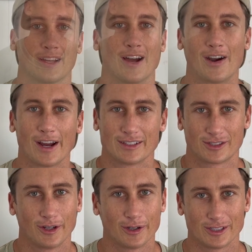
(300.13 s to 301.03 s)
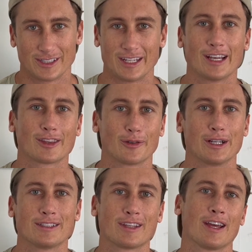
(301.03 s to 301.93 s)
All right, so it is day
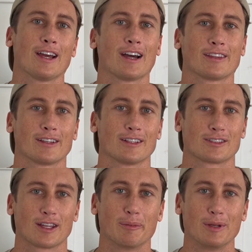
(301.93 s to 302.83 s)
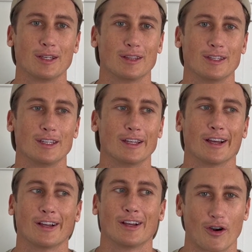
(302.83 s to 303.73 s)
3 today. I think it's gonna be the
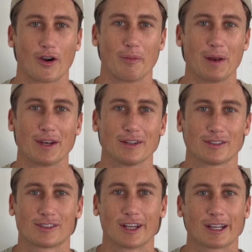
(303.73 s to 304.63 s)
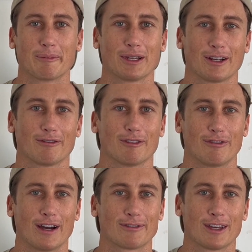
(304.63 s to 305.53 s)
urban segment of the
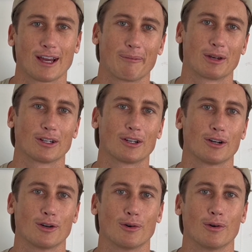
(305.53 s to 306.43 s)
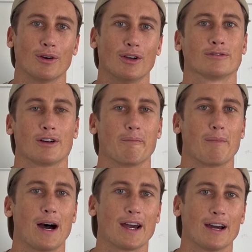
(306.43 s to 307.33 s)
5K. I'm gonna go from
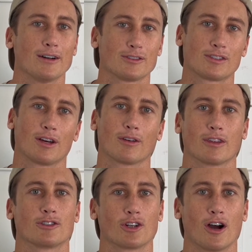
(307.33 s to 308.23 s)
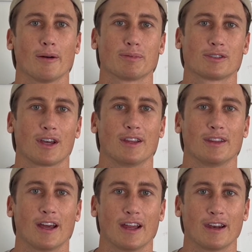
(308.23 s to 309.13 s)
my house down to the shops, and
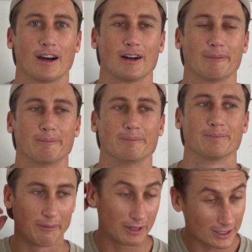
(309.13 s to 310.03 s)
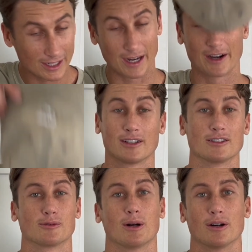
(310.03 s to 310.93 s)
then I'm gonna get a haircut
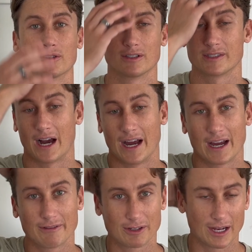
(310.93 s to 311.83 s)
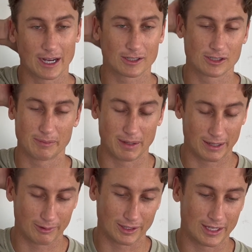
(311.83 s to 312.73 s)
as well, because I haven't actually been
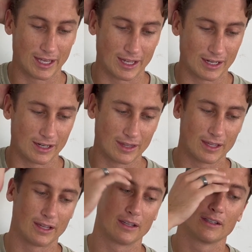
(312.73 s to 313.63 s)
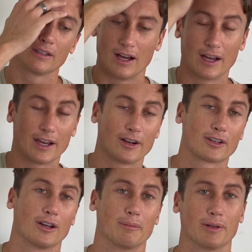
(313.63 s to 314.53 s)
able to get into the
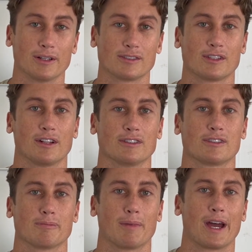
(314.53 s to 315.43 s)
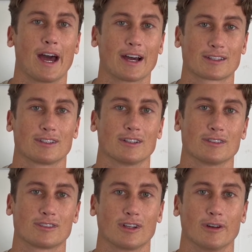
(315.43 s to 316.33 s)
haircut place since my accident,
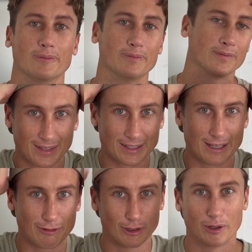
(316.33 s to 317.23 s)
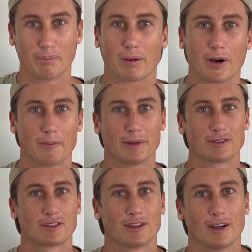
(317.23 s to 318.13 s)
so give a little purpose
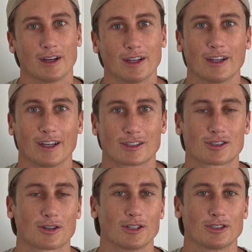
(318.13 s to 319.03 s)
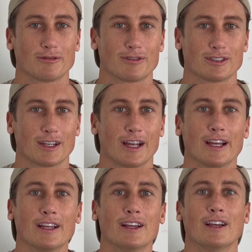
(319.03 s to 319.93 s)
to the excursion for today.